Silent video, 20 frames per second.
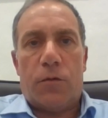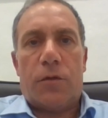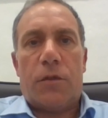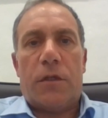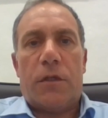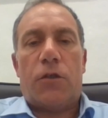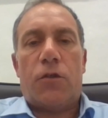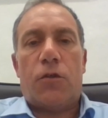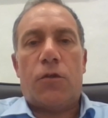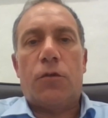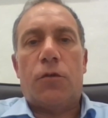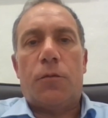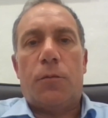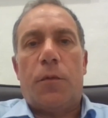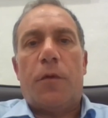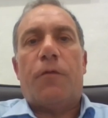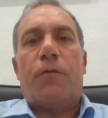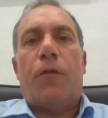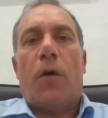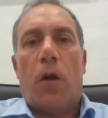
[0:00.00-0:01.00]
that should
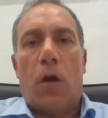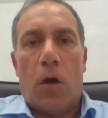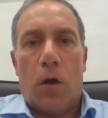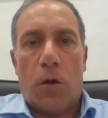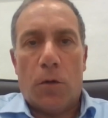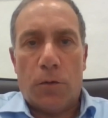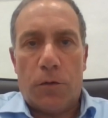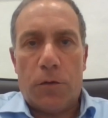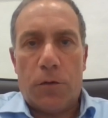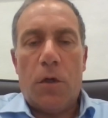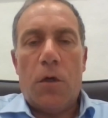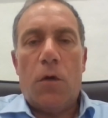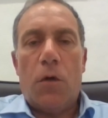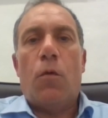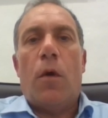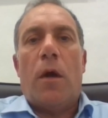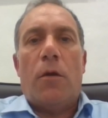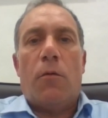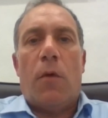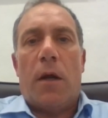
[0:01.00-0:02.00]
be followed
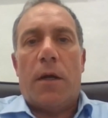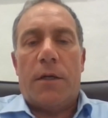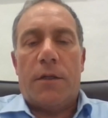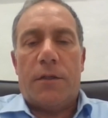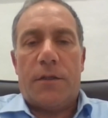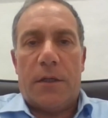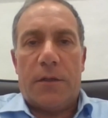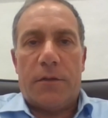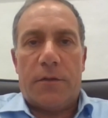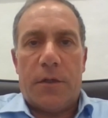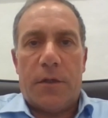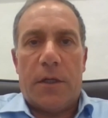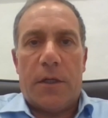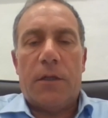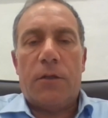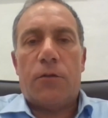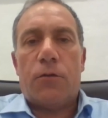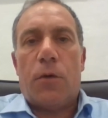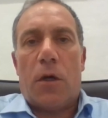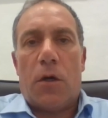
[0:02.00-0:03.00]
when one is entering
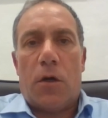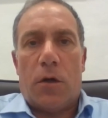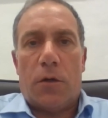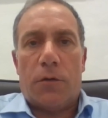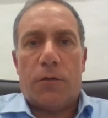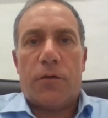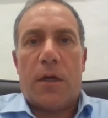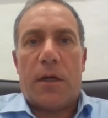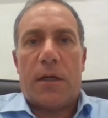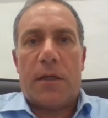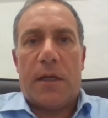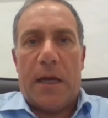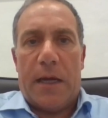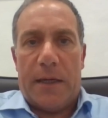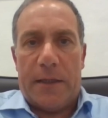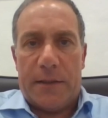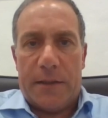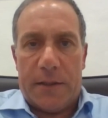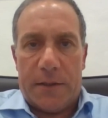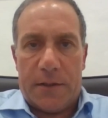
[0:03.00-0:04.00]
into a contract like
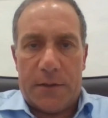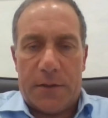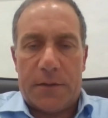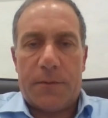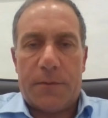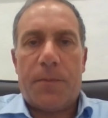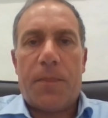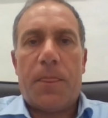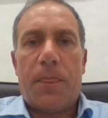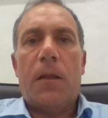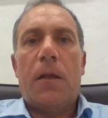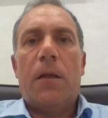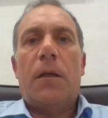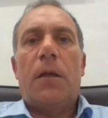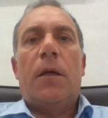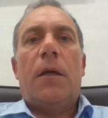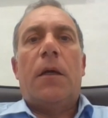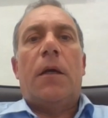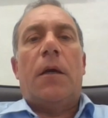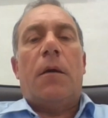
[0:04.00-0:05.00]
this. Mm-hmm.
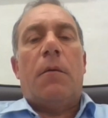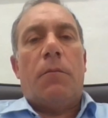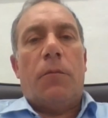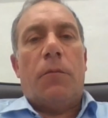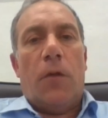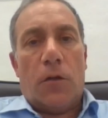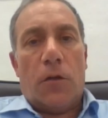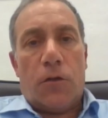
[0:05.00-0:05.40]
Not